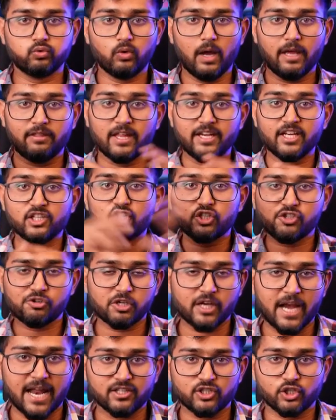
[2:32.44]
and then it's
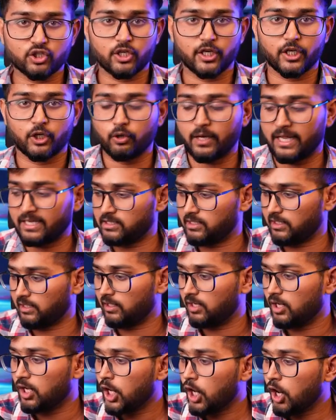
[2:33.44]
transitioning to next
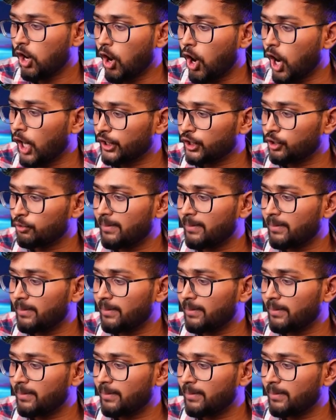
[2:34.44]
scene. Or you